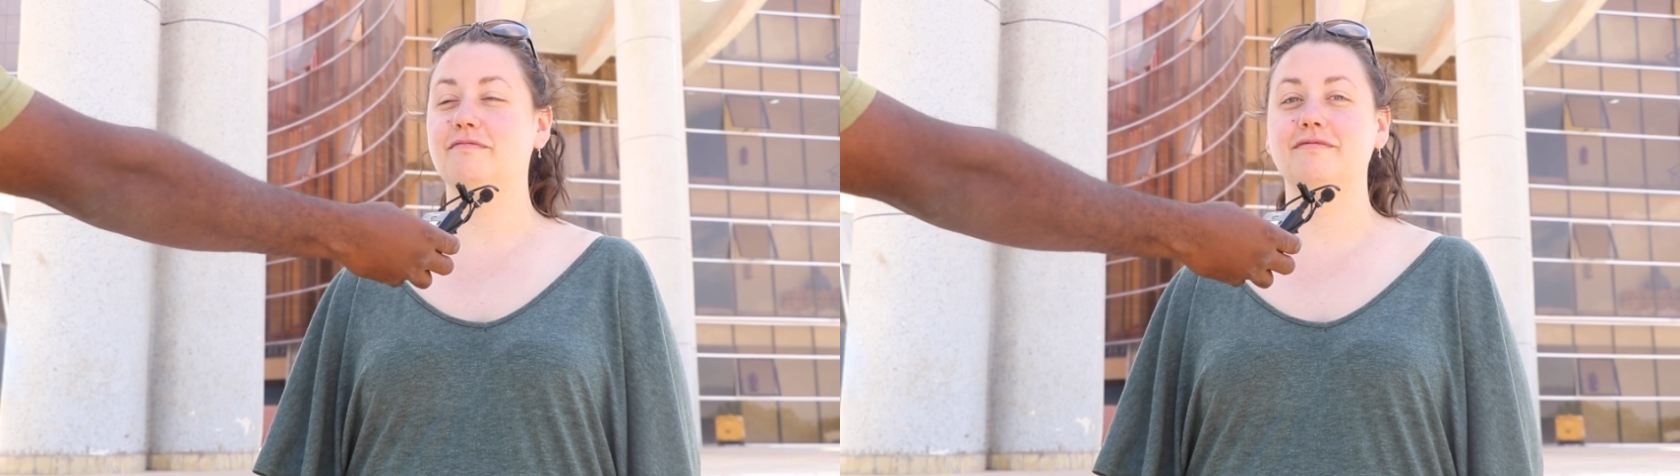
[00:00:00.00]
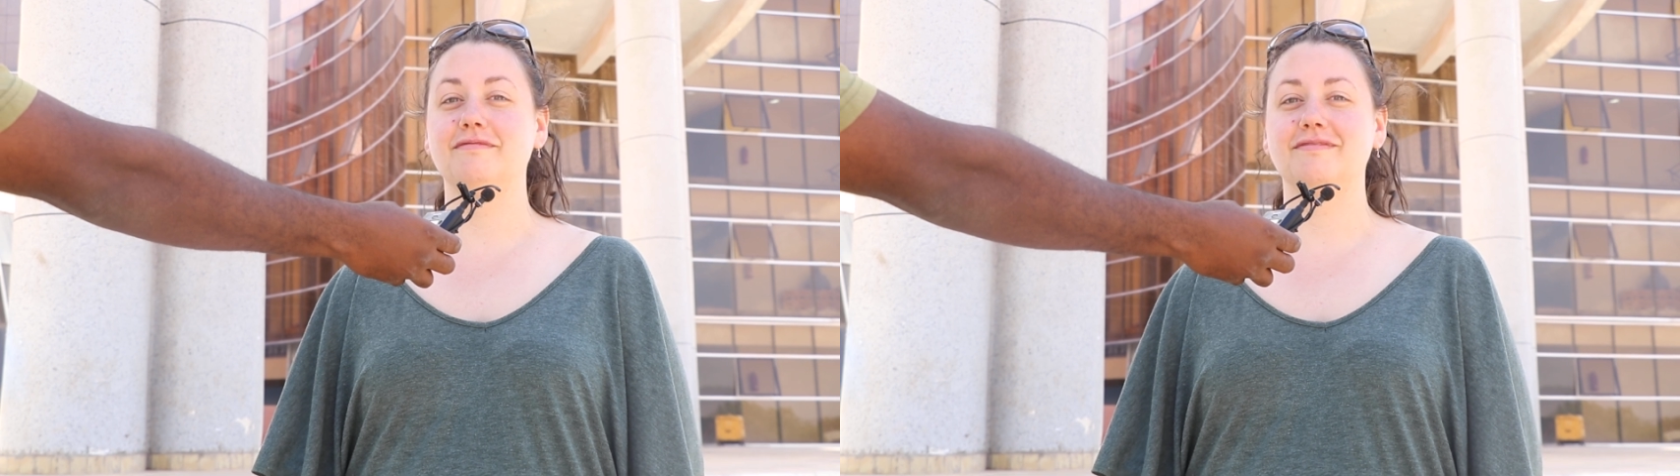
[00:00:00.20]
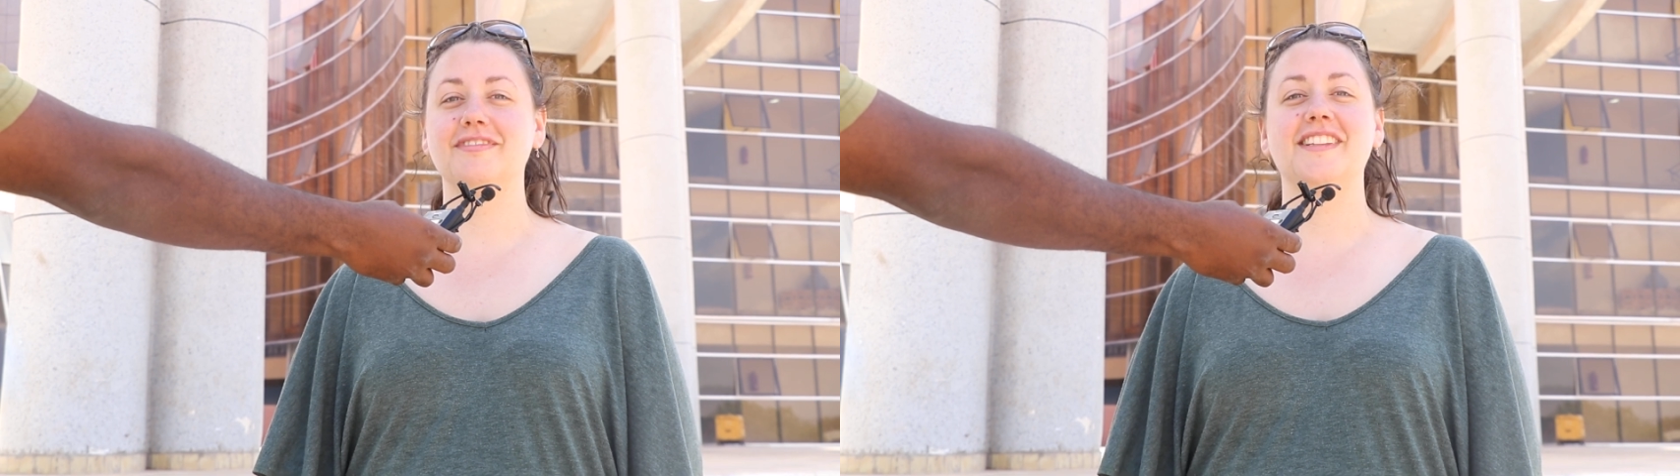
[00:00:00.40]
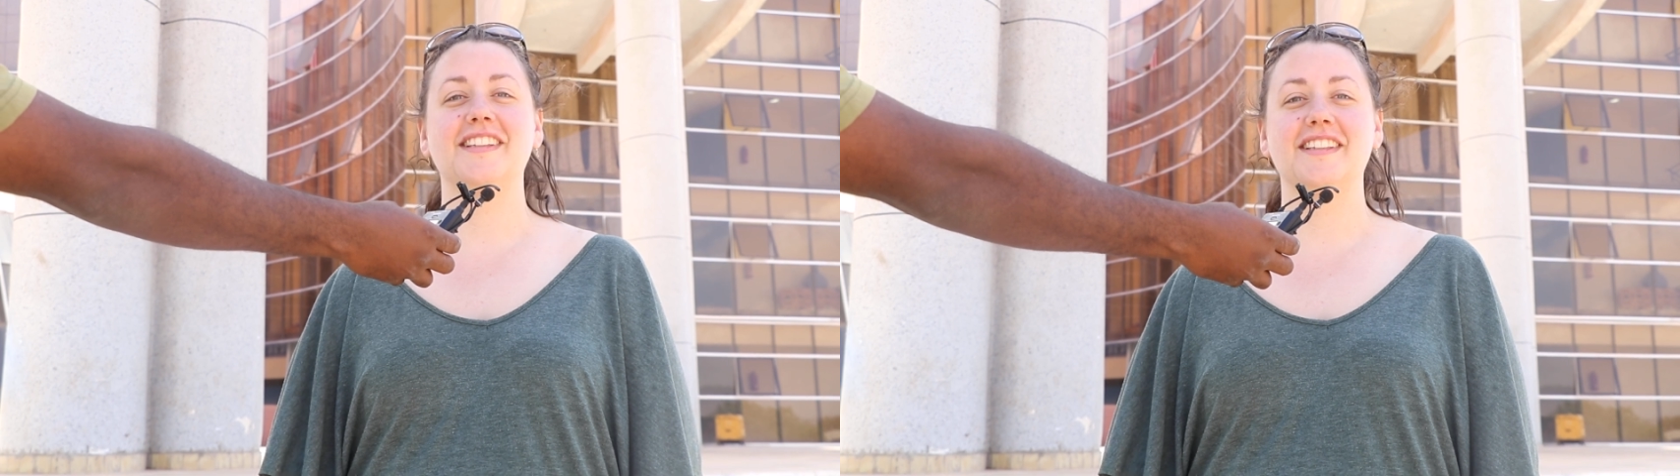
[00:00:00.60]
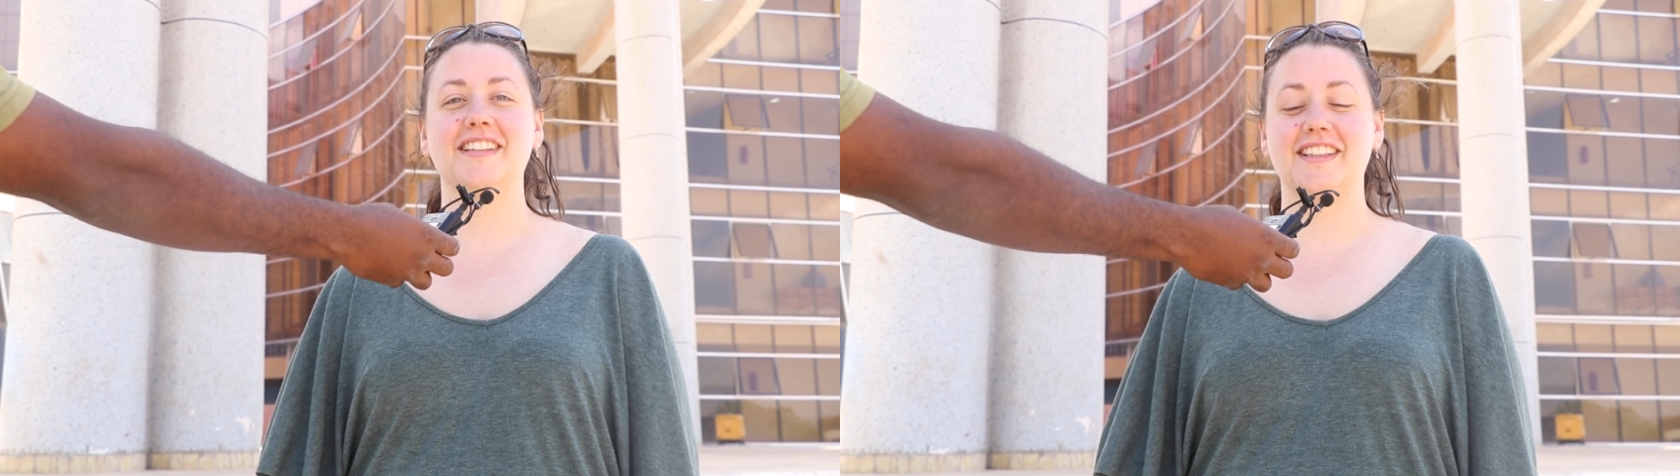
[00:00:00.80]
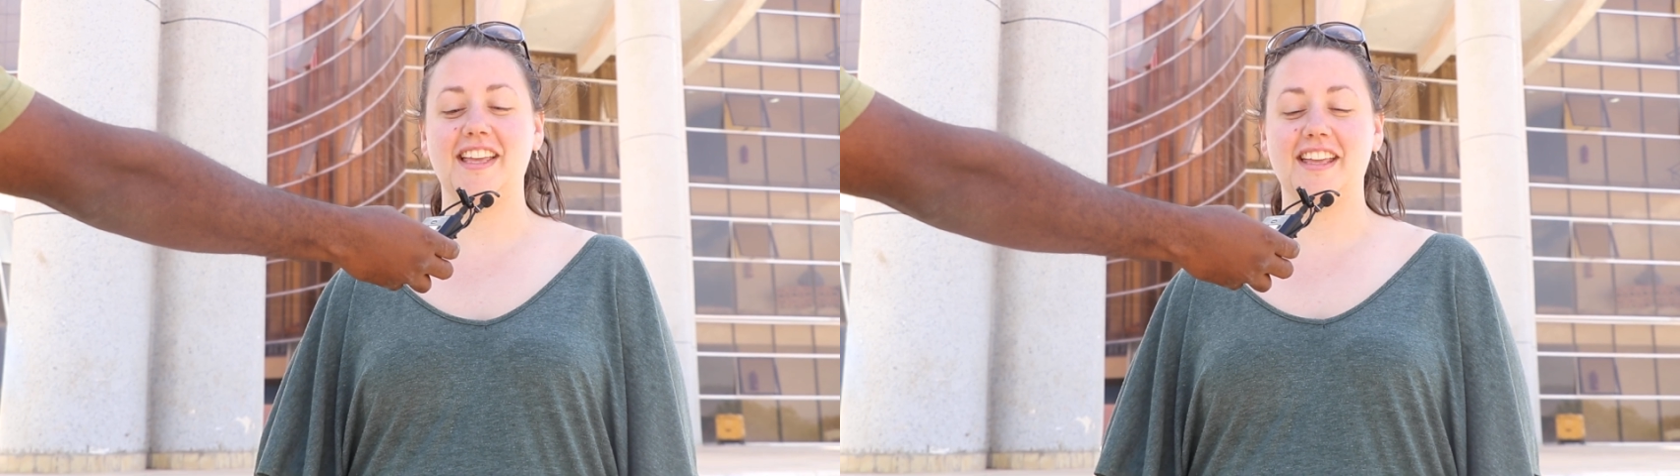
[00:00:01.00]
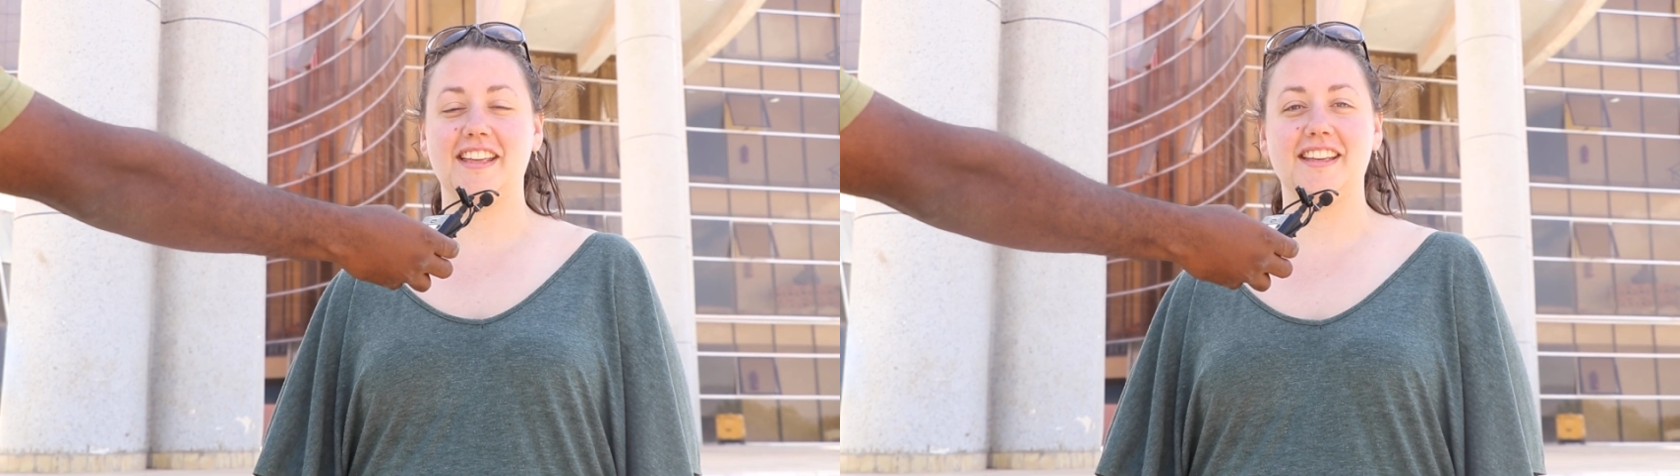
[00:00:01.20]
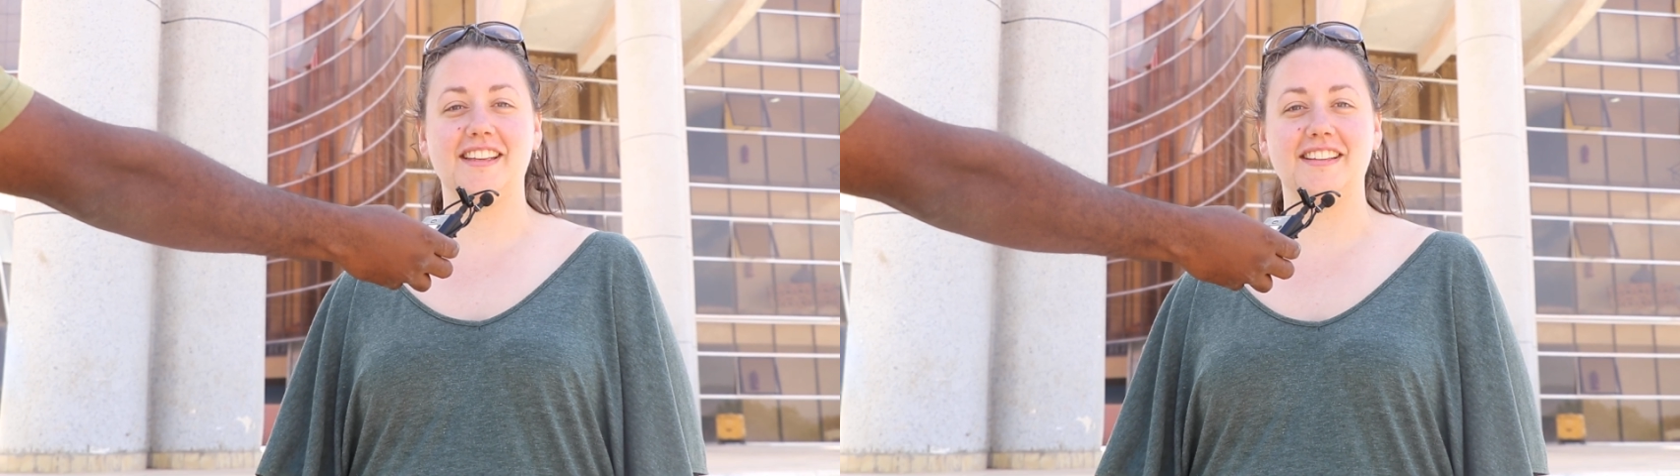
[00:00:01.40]
I'm
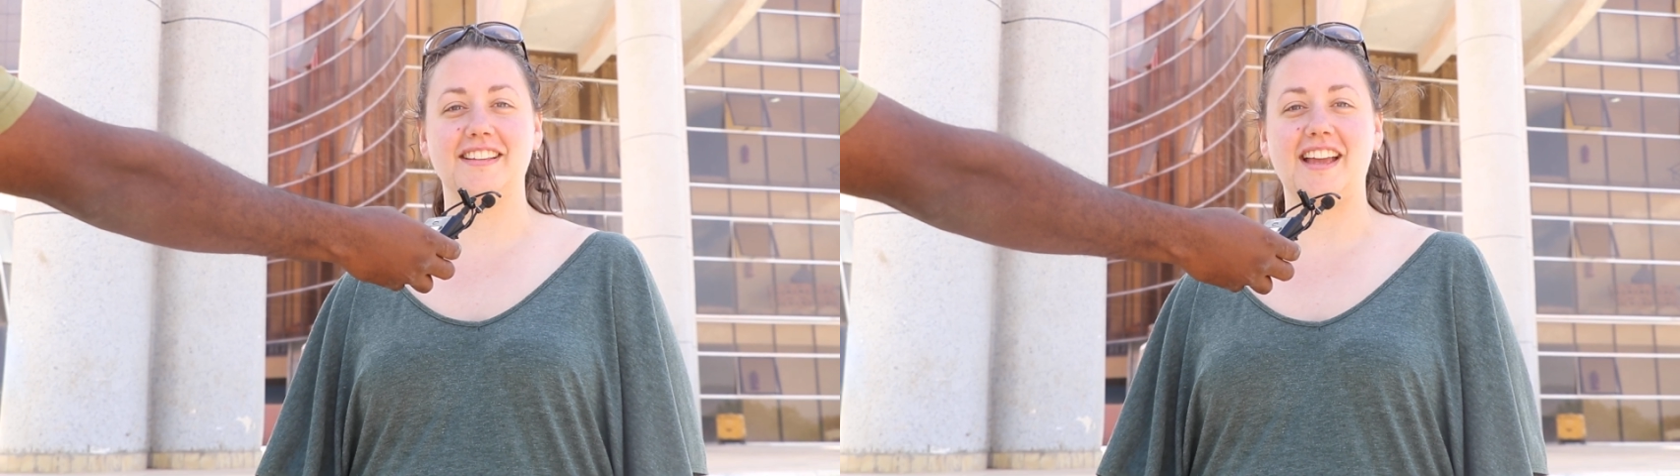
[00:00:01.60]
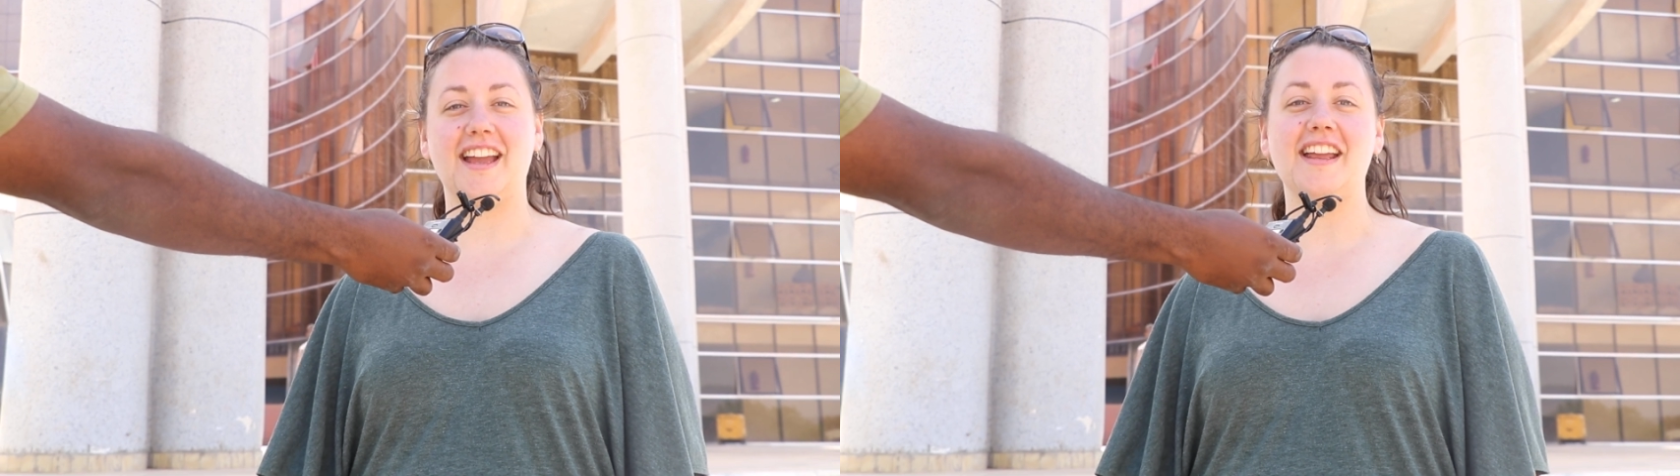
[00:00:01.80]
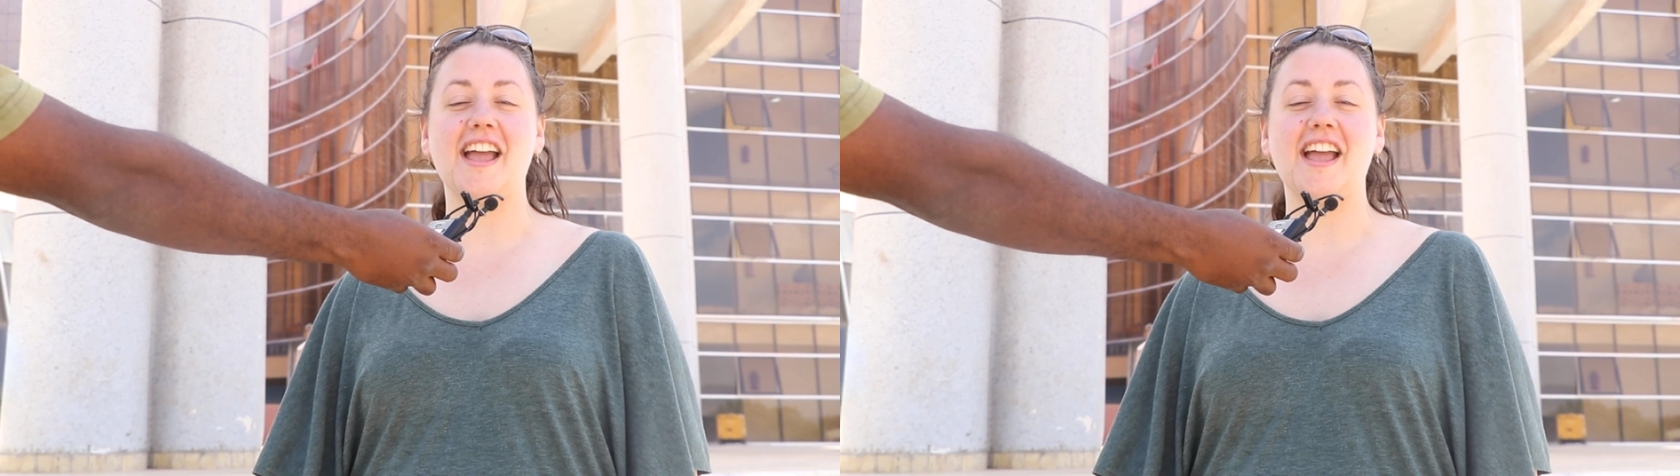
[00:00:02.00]
uh,